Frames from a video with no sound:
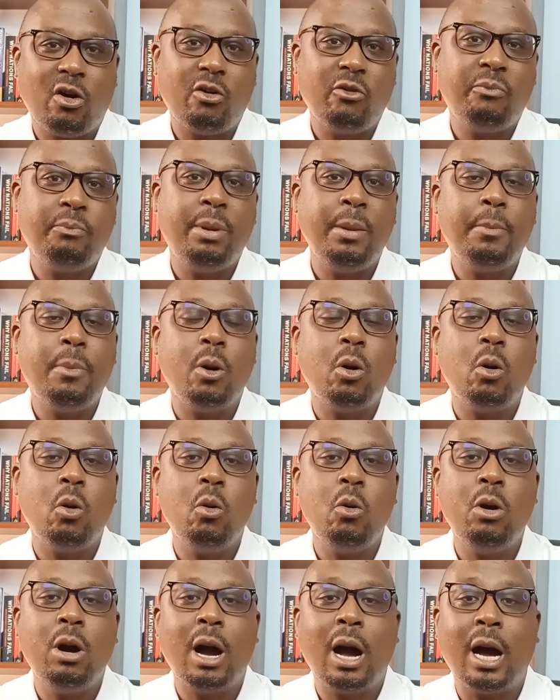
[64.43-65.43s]
of people
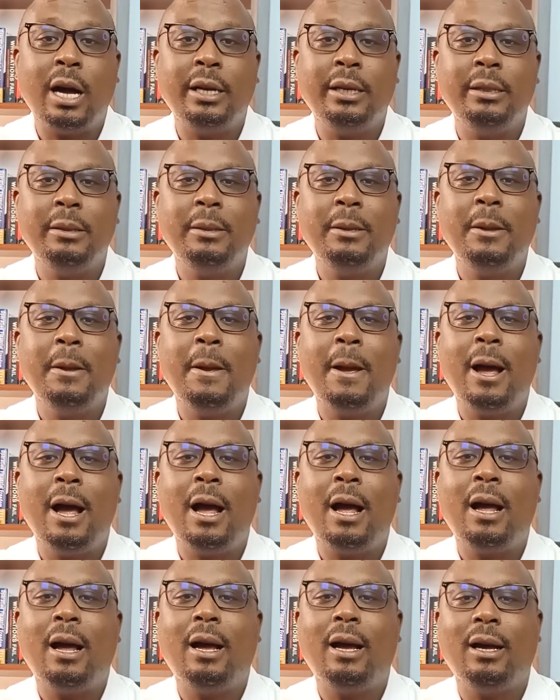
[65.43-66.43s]
who had
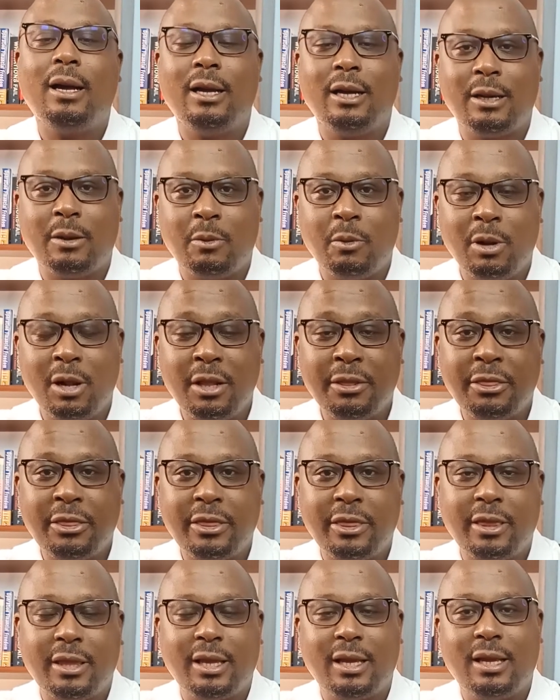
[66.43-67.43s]
wealth,
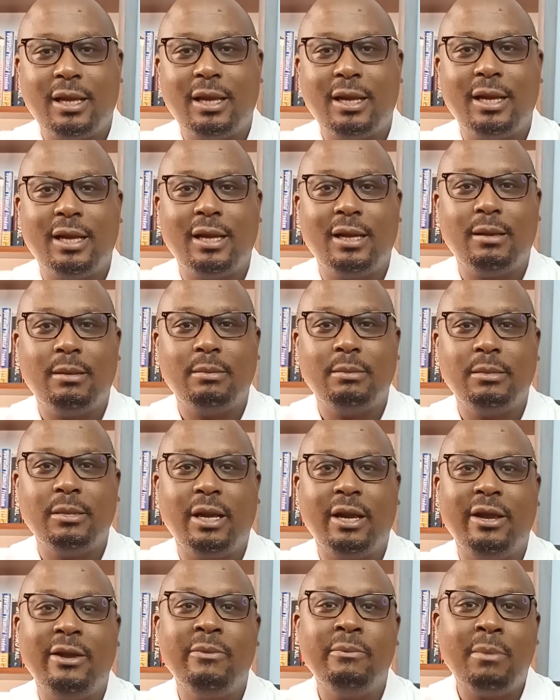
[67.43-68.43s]

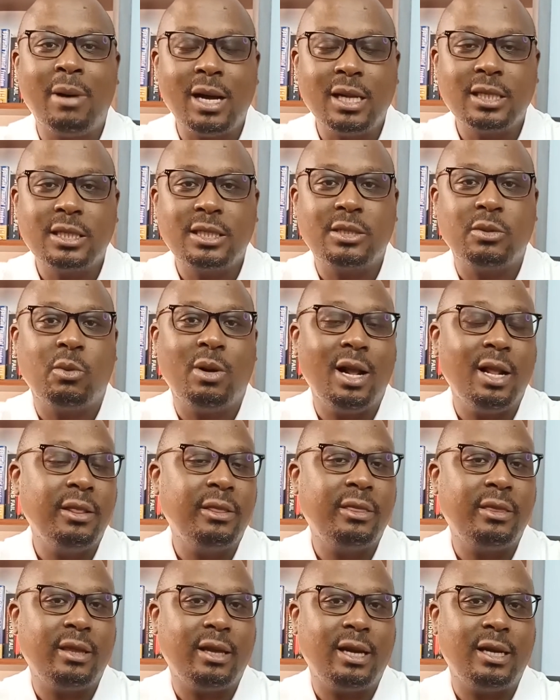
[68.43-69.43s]
amassed
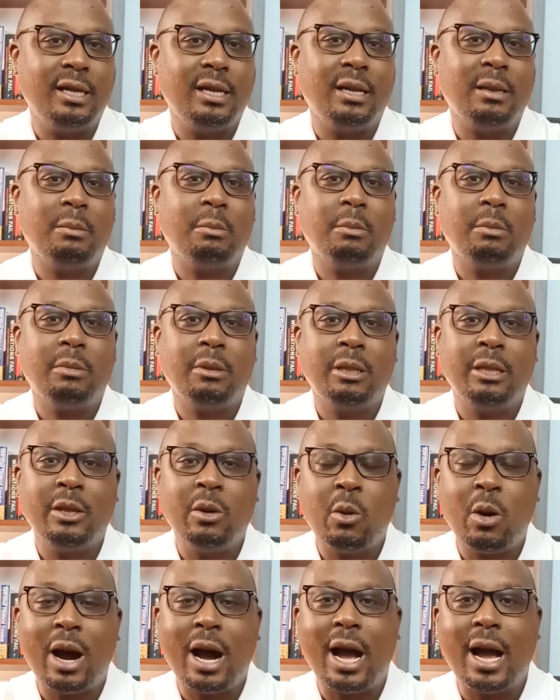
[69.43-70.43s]
wealth, and
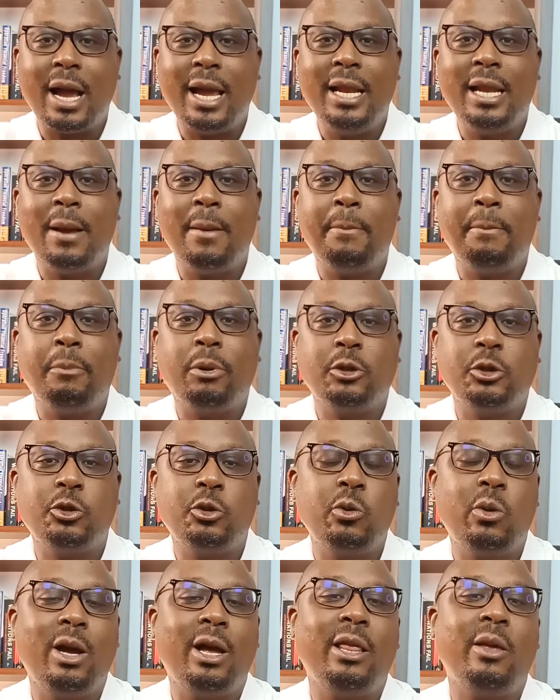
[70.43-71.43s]
they were in a
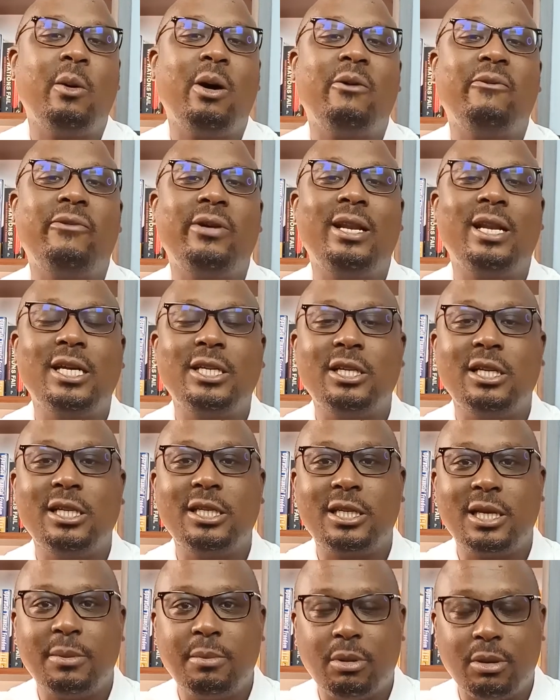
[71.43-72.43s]
position where they were financially
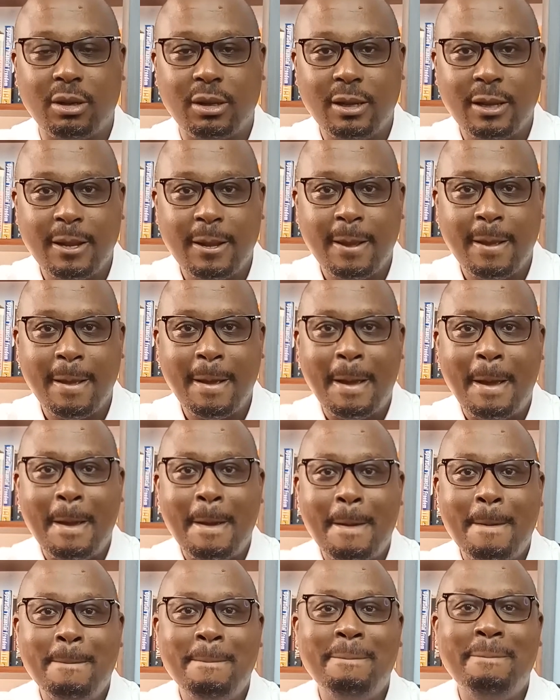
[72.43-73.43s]
stable,
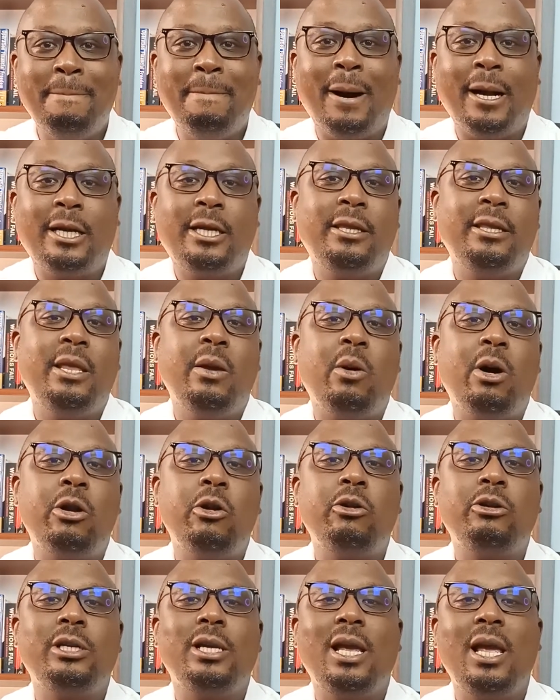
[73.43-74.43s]
but they were
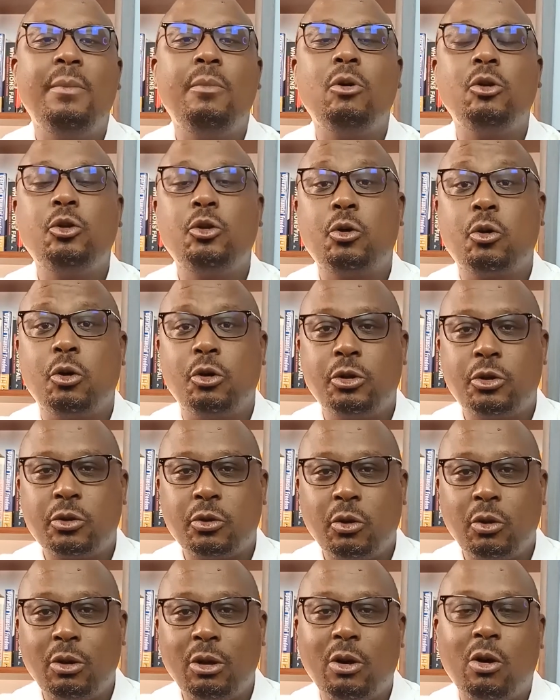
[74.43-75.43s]
not able to
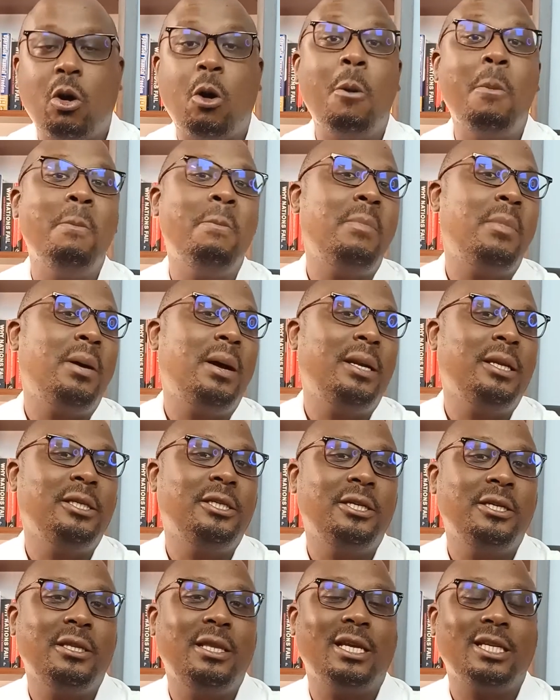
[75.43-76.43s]
control or
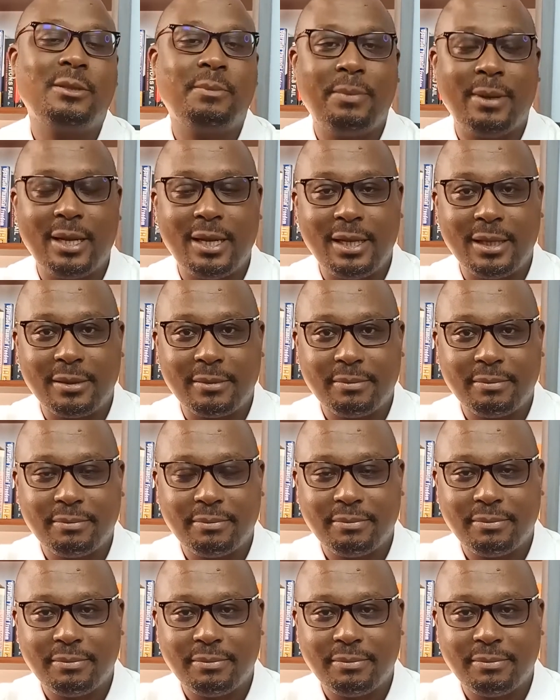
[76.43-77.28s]
manage their spending.